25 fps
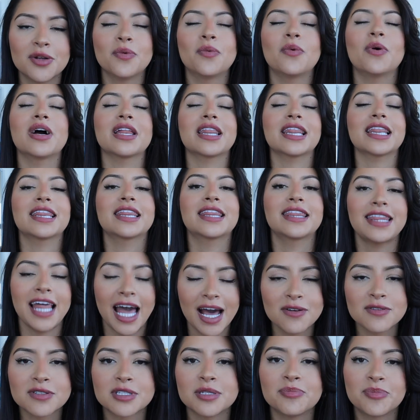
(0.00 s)

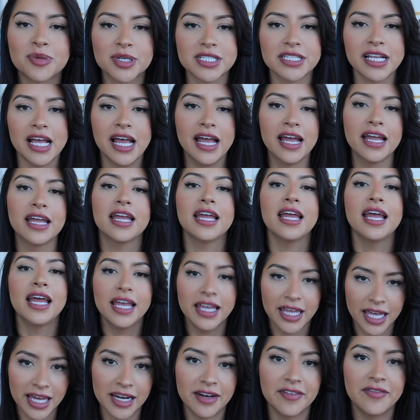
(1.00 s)
1000%,
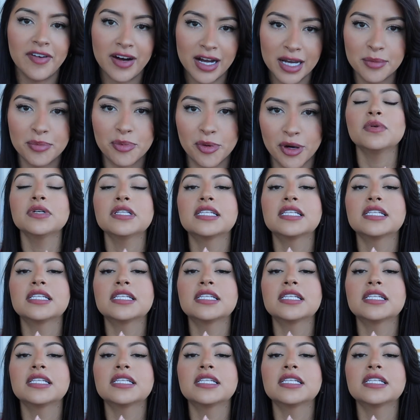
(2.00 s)
get a vibrator.